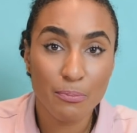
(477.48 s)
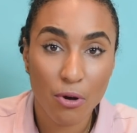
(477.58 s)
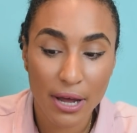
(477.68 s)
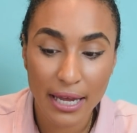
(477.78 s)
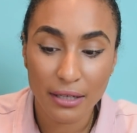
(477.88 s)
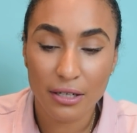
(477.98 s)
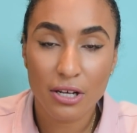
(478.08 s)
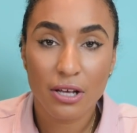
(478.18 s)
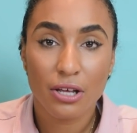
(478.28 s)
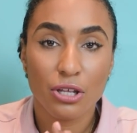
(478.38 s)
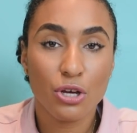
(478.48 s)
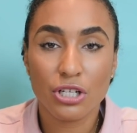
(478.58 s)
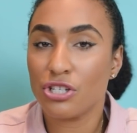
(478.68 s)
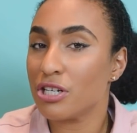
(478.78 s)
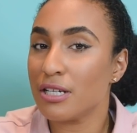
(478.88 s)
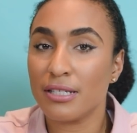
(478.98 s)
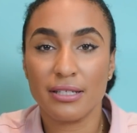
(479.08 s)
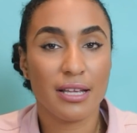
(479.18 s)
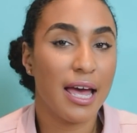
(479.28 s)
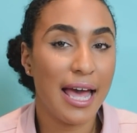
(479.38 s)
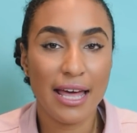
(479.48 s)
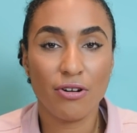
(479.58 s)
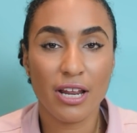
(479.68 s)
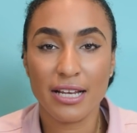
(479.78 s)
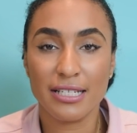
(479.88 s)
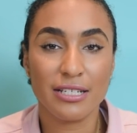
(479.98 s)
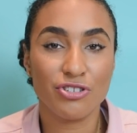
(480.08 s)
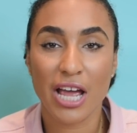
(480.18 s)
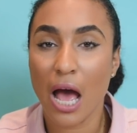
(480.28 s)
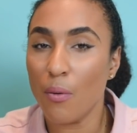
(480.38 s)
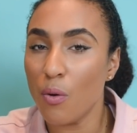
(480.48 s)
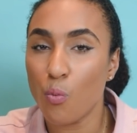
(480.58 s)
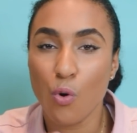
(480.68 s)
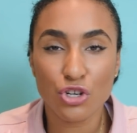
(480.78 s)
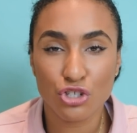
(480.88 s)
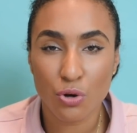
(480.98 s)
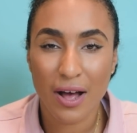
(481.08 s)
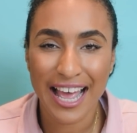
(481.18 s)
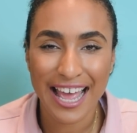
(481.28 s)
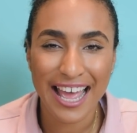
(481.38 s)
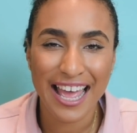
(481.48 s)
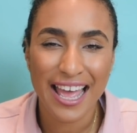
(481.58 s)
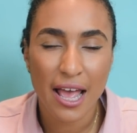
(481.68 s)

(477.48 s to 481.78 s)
point you can just head on into the shower, wash your hair,